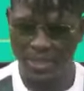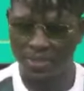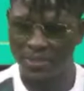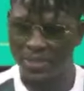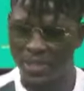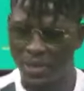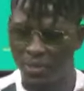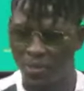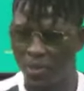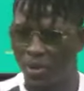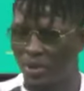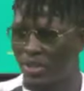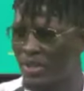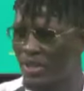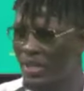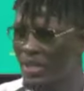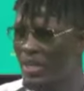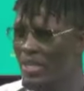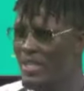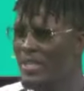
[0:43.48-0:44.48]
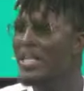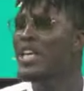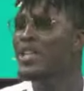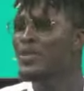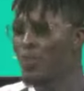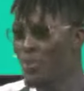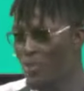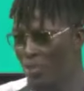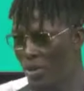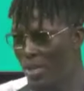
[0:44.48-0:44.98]
Would not agree. Yes,
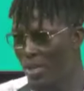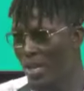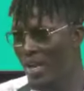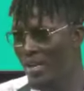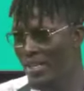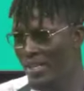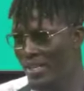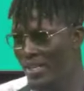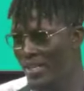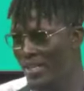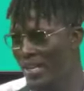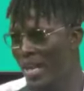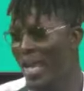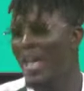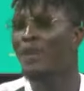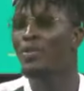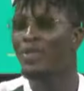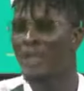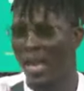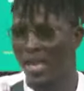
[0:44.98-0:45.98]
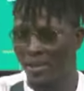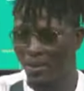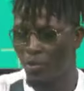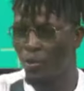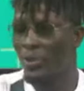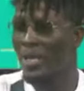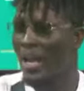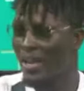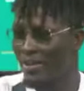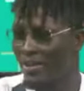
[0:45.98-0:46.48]
would not agree. Like,
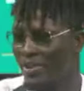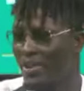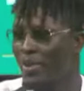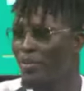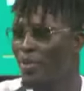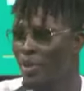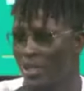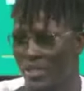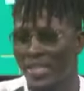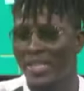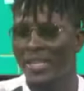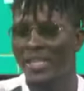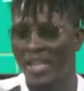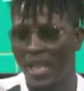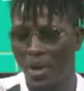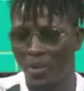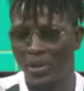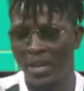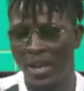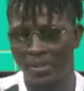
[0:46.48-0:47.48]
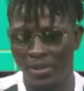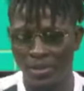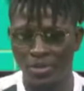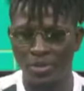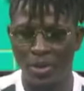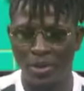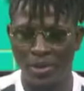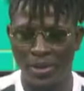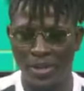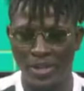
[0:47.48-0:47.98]
would agree, Bonti Killer would agree,
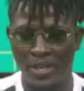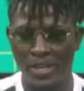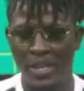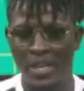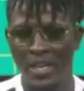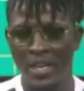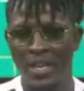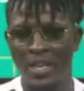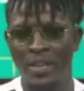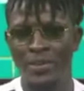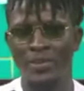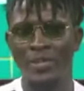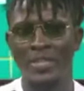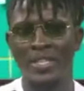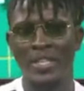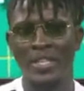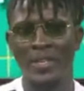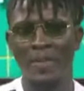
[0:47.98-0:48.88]
sorry. You see,